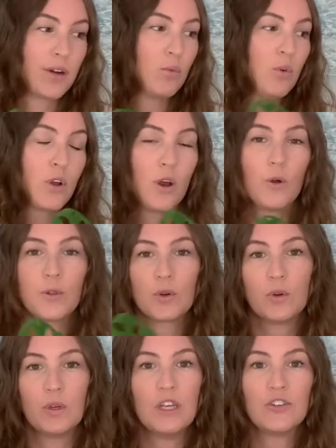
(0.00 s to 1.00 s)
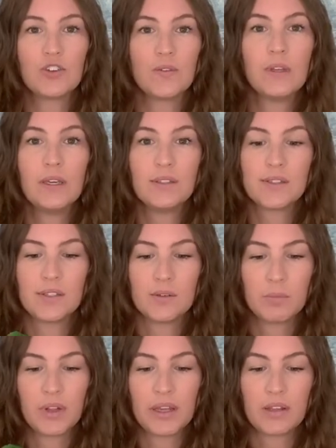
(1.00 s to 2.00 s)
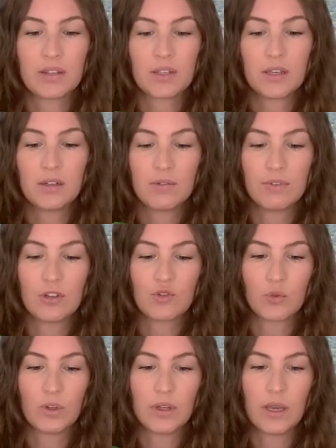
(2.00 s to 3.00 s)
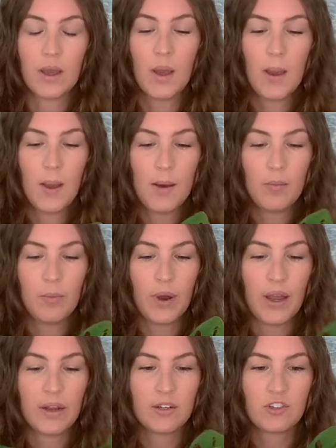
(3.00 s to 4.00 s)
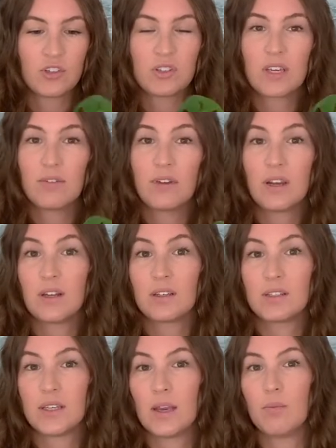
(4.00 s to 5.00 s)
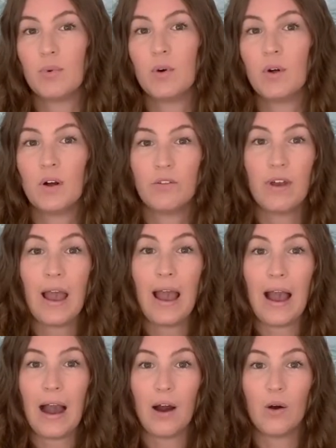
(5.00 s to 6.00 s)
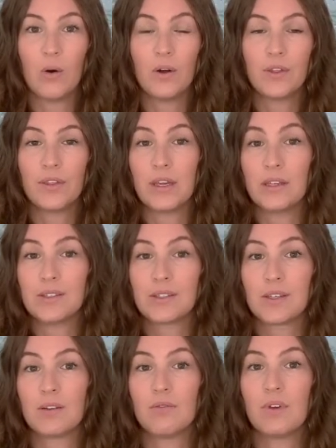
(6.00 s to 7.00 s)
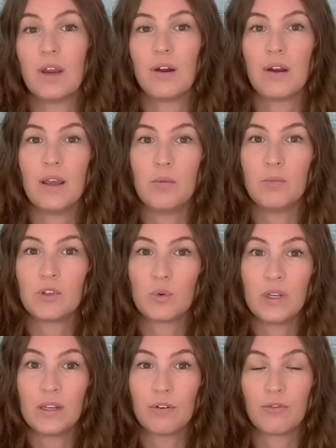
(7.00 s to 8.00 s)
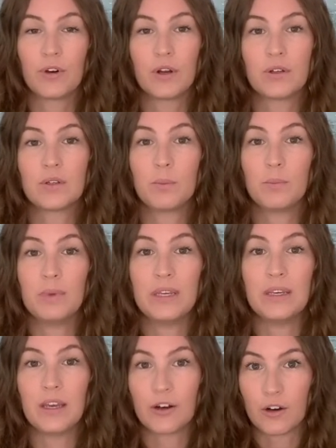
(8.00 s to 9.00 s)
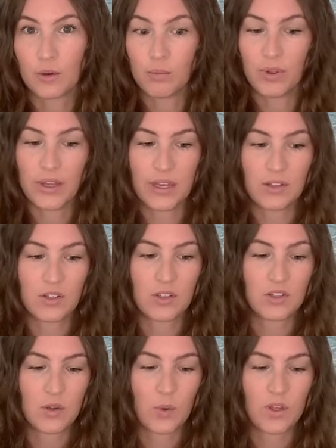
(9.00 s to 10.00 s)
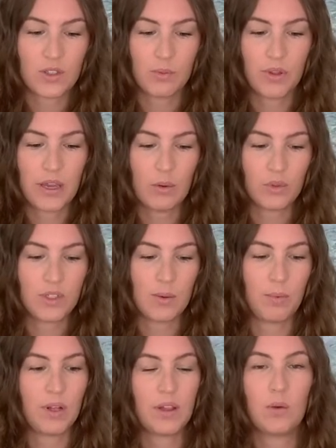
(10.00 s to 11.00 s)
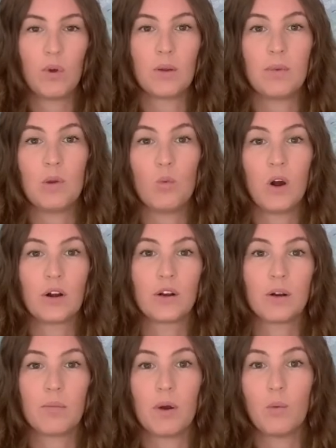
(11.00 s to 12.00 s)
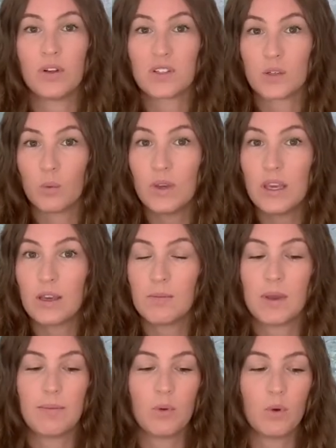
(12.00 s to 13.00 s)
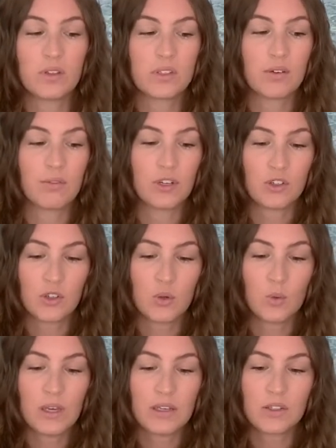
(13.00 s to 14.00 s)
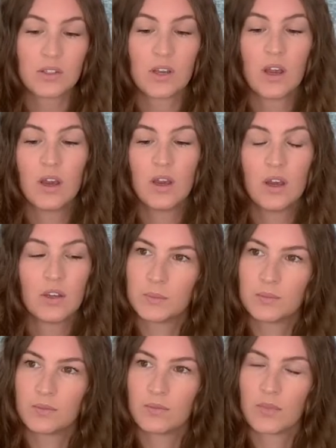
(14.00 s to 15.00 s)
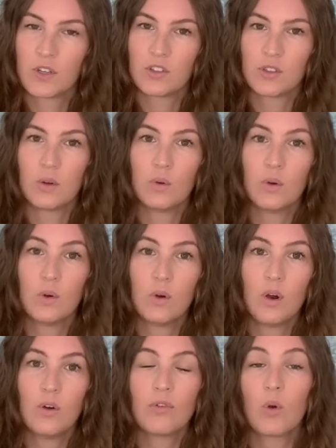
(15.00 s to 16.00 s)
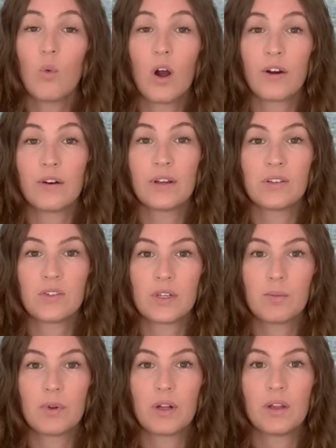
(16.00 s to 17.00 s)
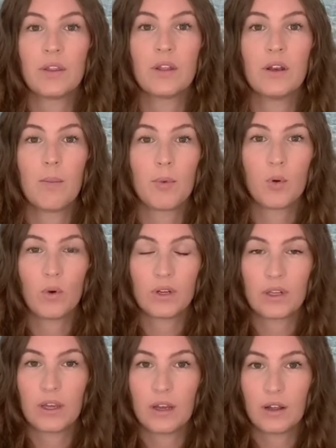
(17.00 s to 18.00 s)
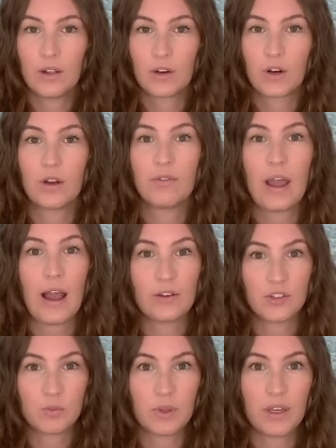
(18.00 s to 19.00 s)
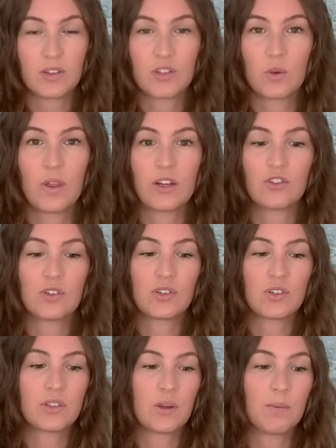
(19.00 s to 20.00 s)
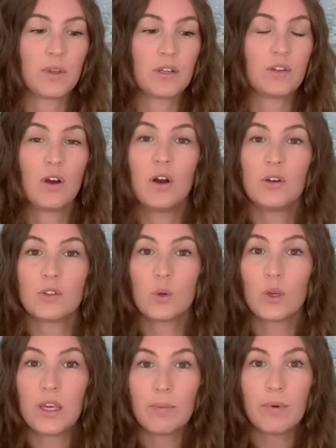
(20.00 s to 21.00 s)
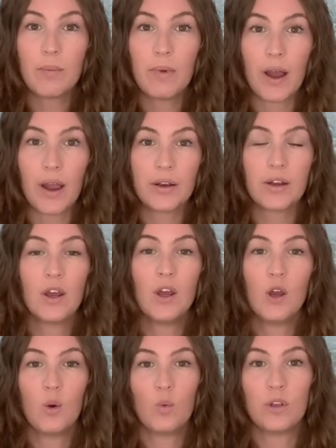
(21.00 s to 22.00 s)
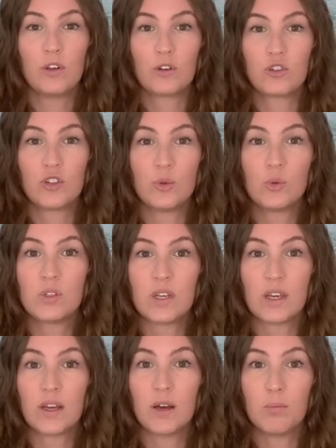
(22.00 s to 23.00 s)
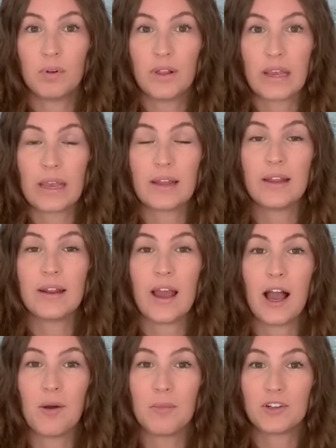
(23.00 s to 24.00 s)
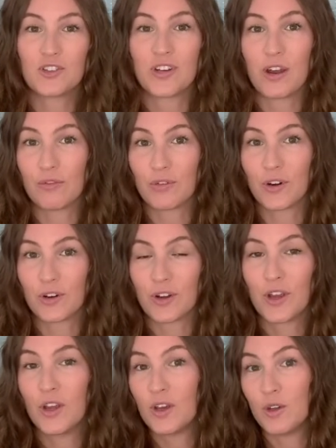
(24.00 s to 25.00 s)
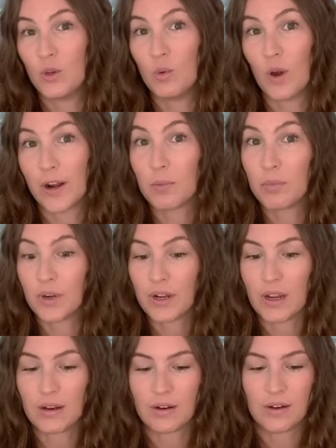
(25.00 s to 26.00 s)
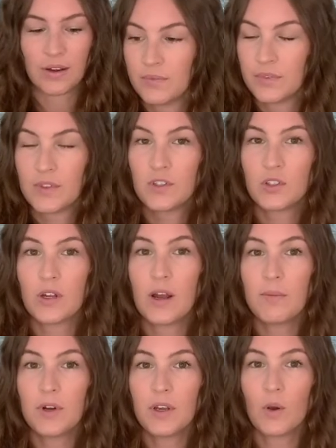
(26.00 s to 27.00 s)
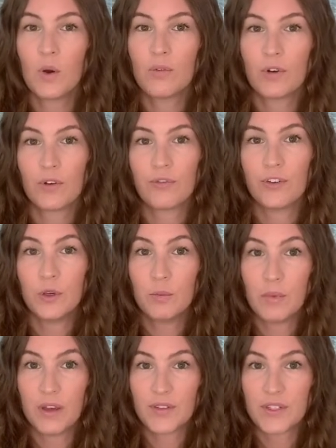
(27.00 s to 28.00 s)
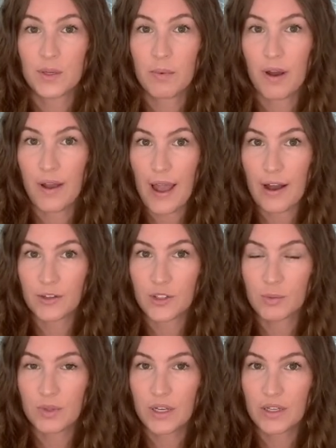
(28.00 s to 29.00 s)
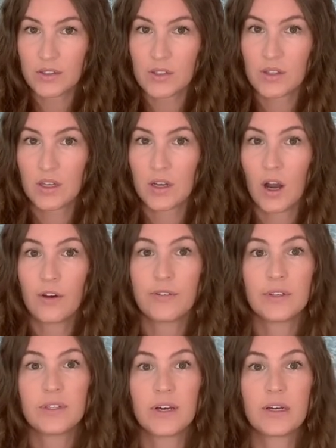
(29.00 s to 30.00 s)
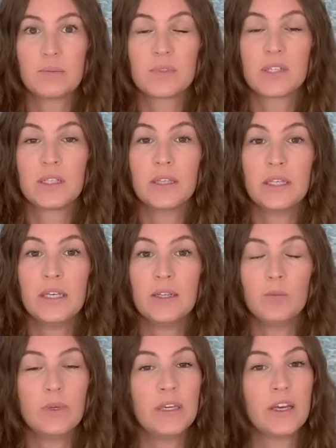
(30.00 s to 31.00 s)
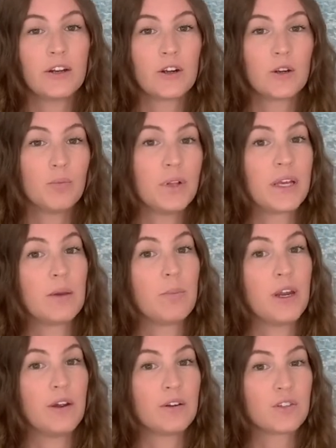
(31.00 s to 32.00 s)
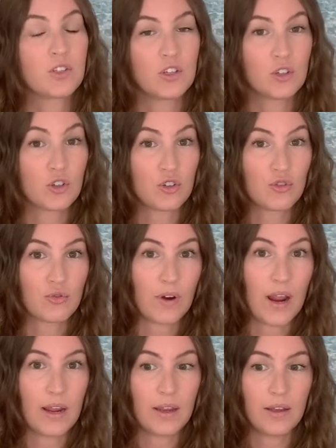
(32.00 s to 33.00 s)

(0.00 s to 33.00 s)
And we'll go through each of these plants individually, but just giving an example of how things can vary between different beginner plants. So this plant will typically want to be watered about once a week, maybe once every 2 weeks. So overwatering is typically the #1 killer of houseplants. So that's just something to also keep in mind when you're choosing a plant and how much effort you want to put in. So now I'm going to go over a few myths about houseplants that oftentimes lead beginner plant parents astray.